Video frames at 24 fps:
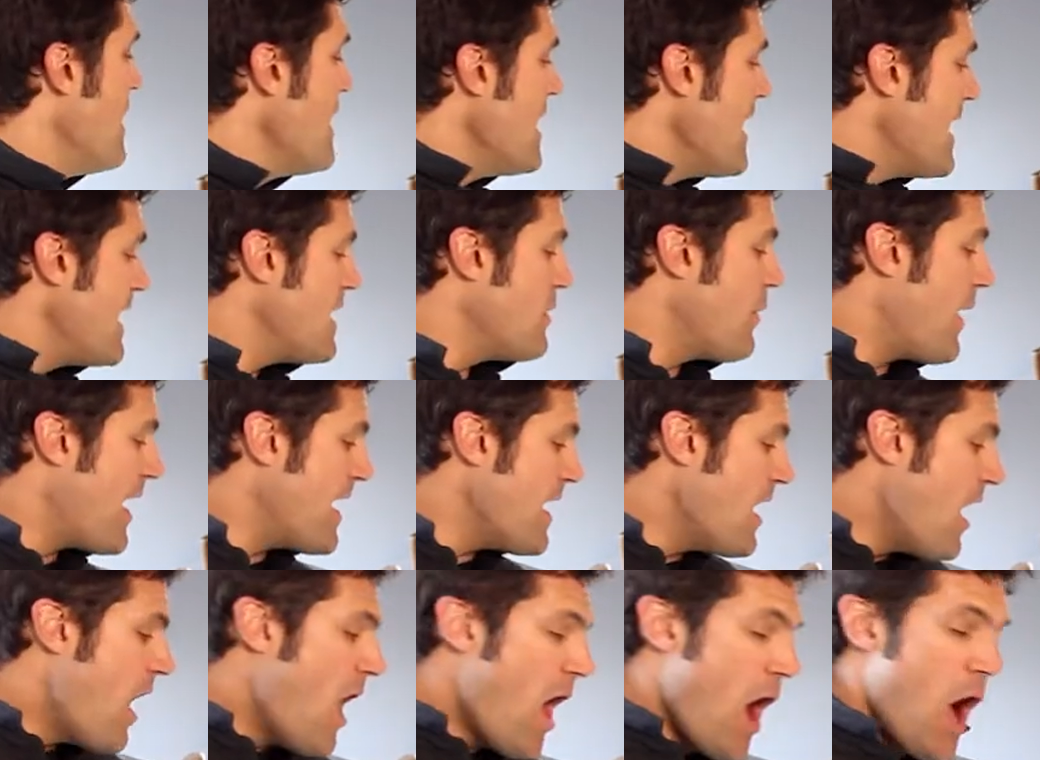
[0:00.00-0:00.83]
anyway,
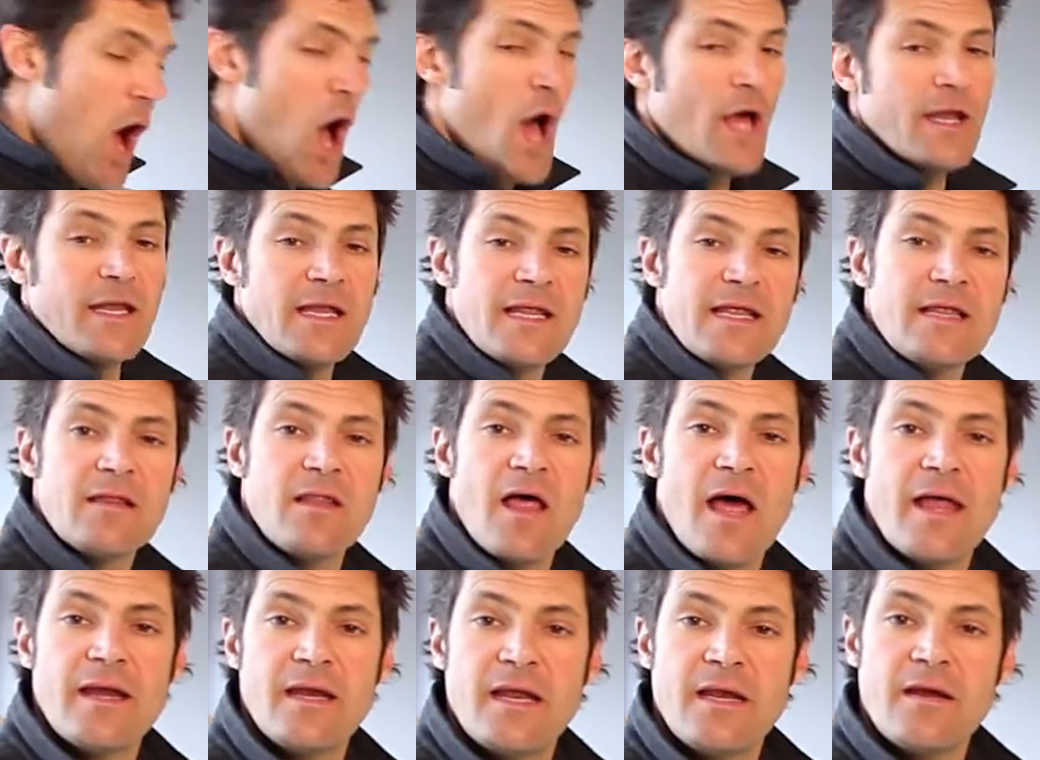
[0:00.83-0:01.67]
Audley
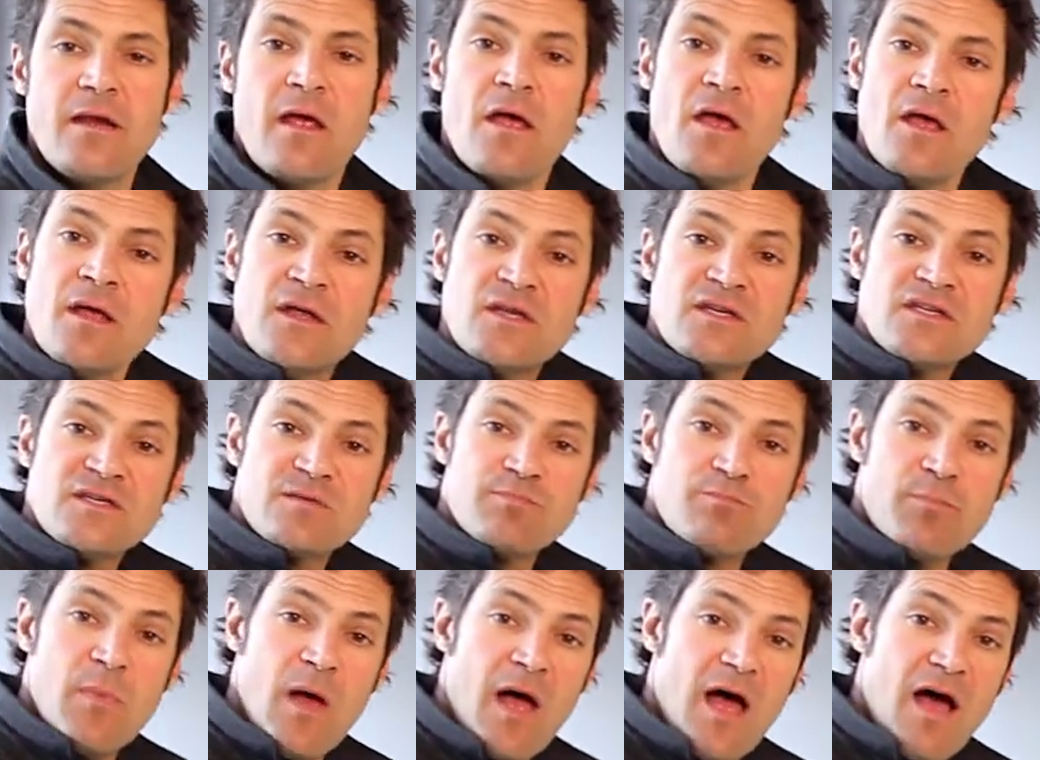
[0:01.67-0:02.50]
London,
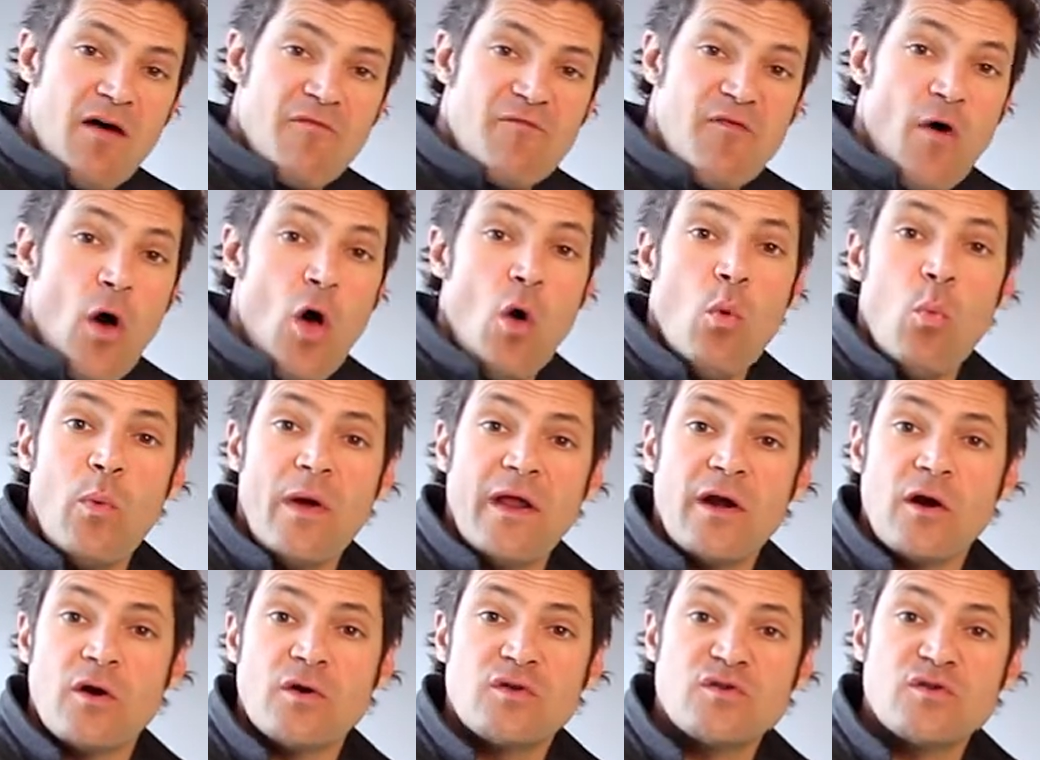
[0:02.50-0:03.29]
fall winter